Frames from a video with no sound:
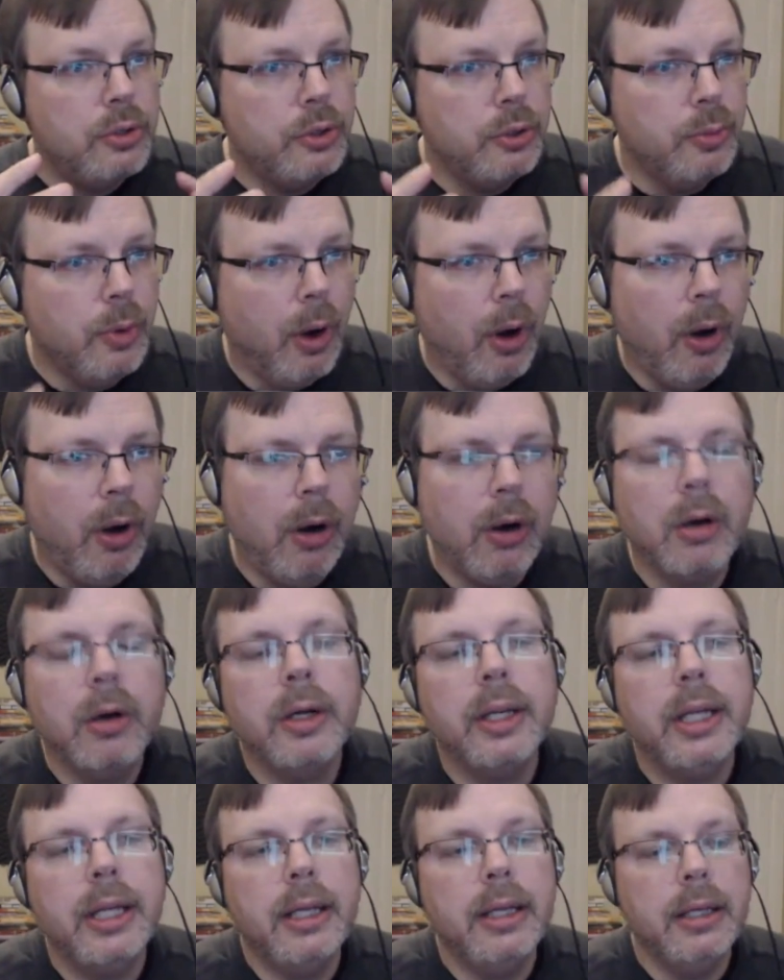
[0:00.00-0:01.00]
You
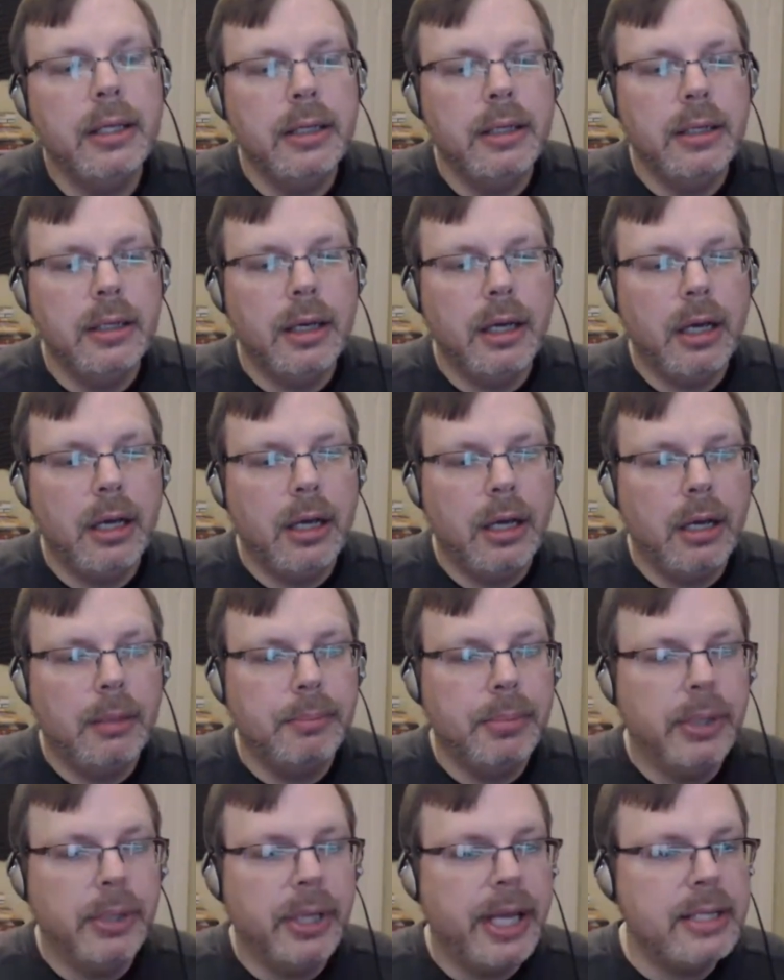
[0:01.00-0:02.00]
are in
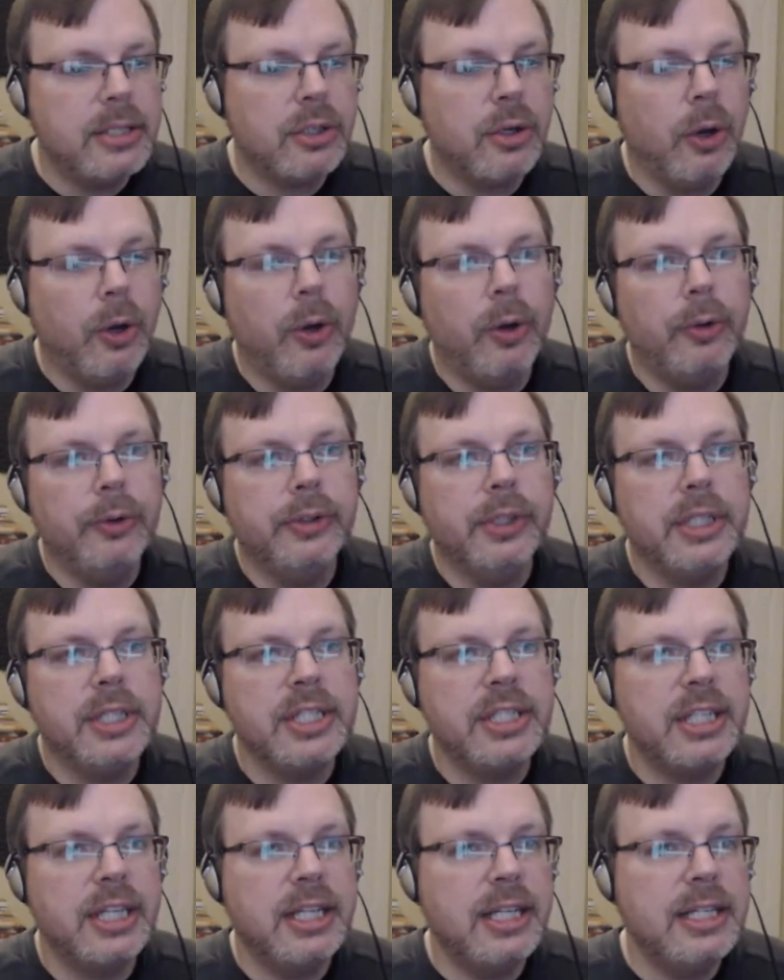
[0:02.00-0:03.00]
a place called
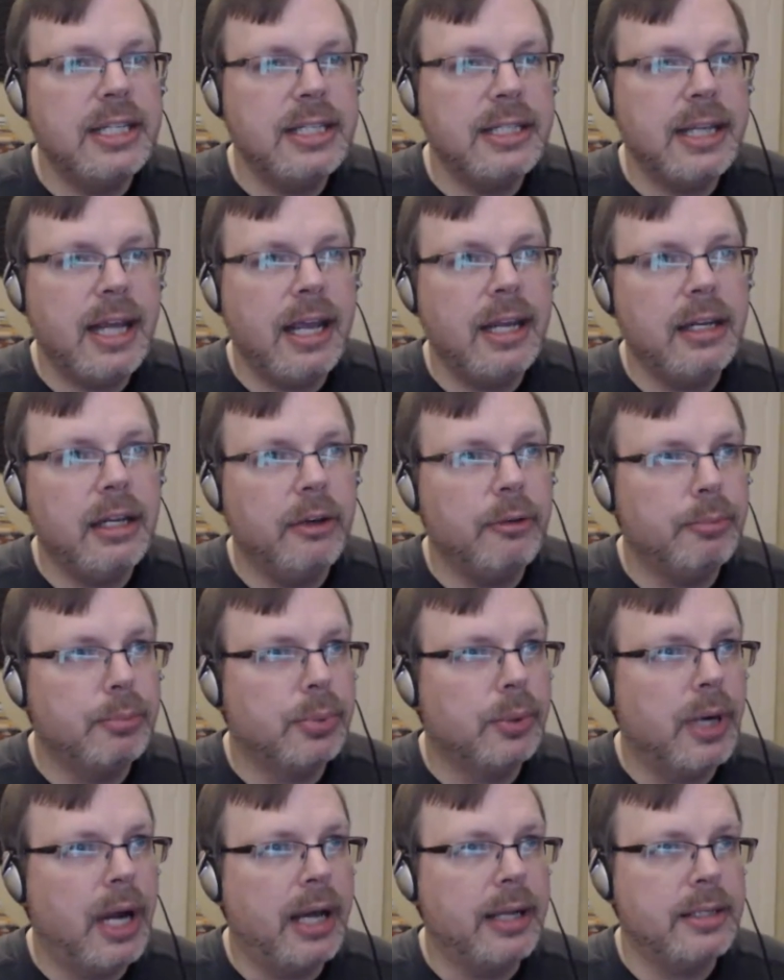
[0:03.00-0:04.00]
the city-state
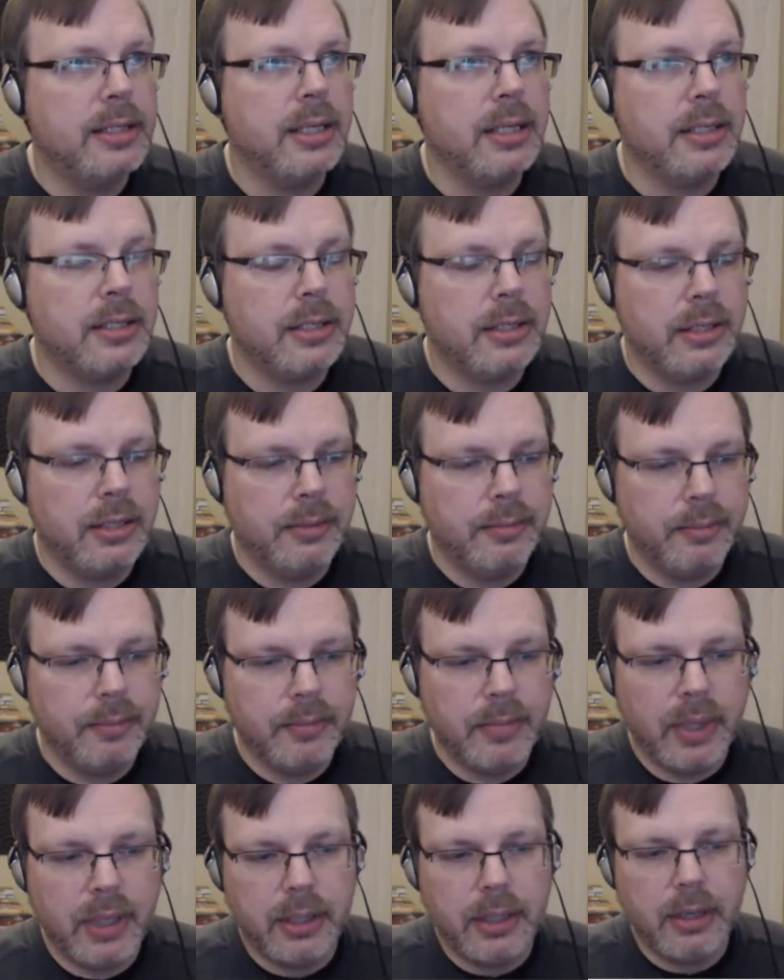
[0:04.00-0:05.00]
of Prontus,
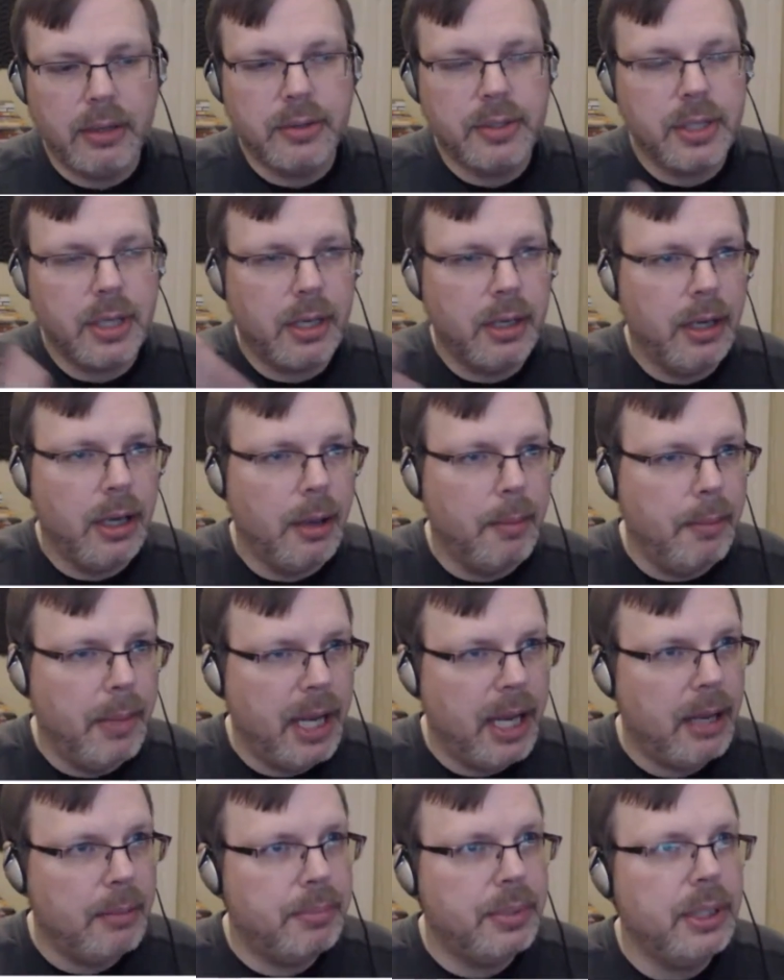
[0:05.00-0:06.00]
and there's a
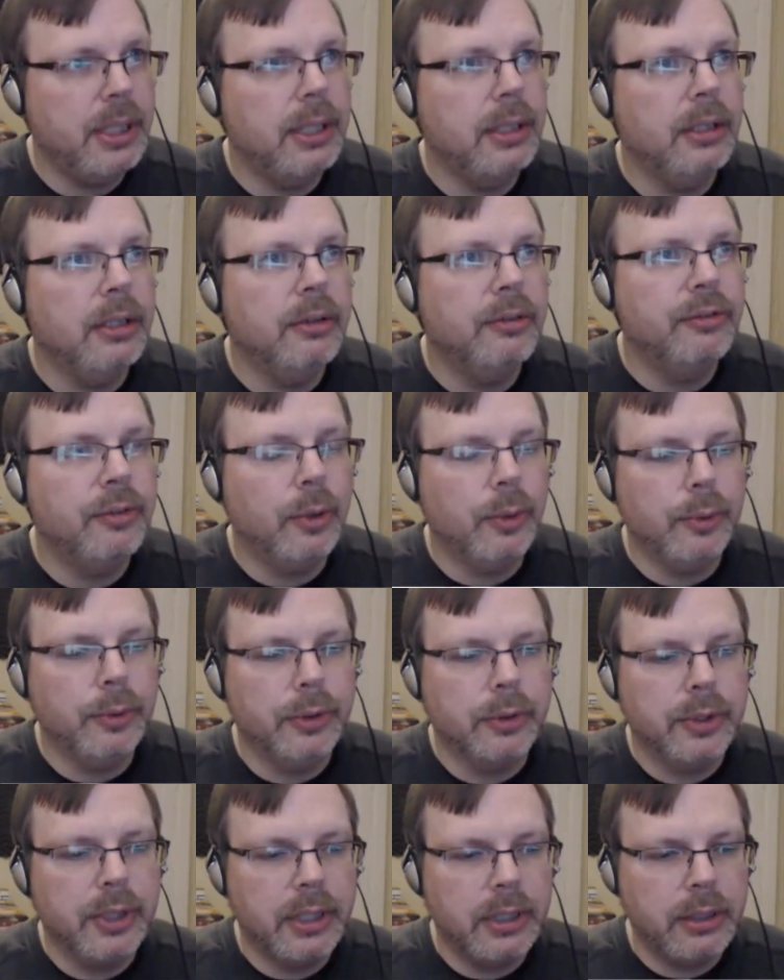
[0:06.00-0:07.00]
map in the
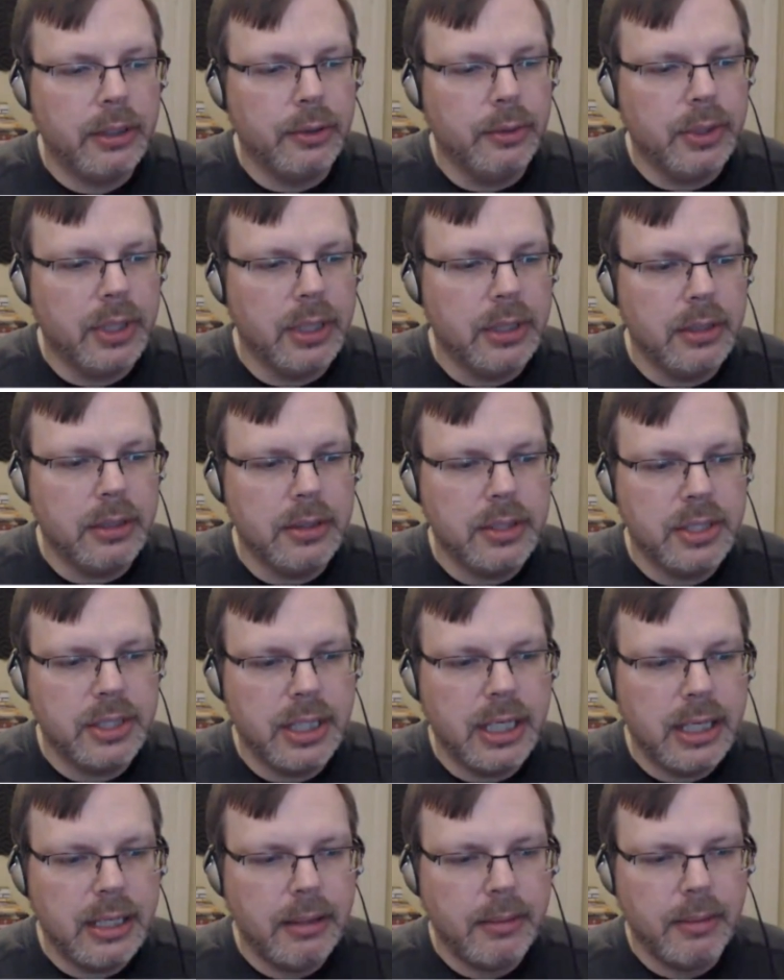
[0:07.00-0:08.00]
folder that you can
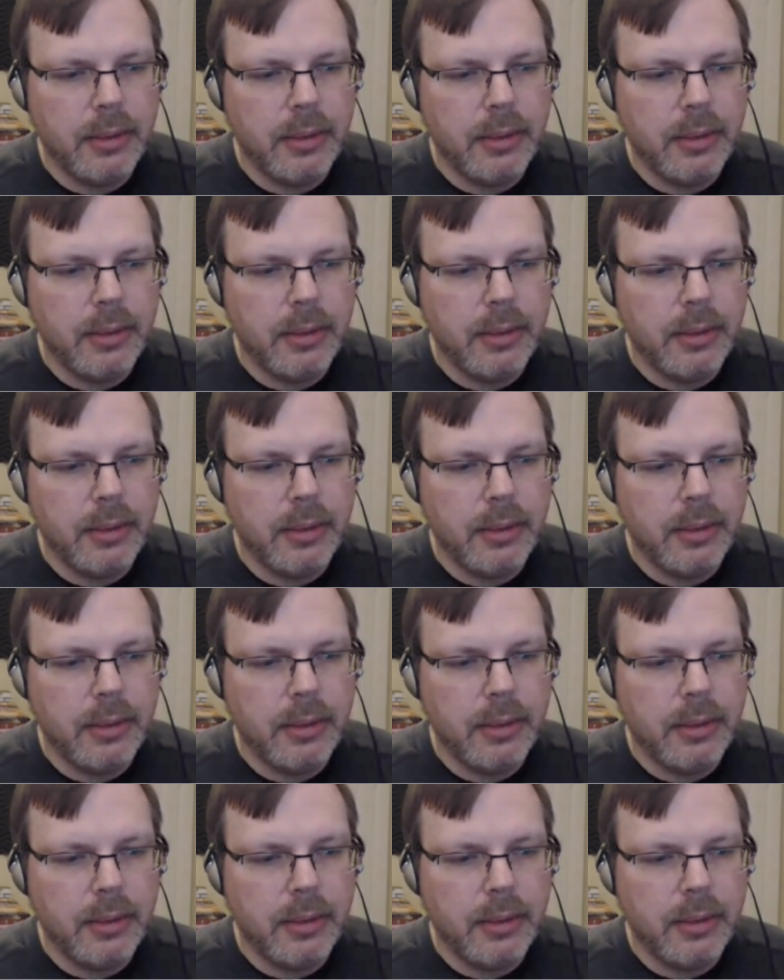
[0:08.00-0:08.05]
see.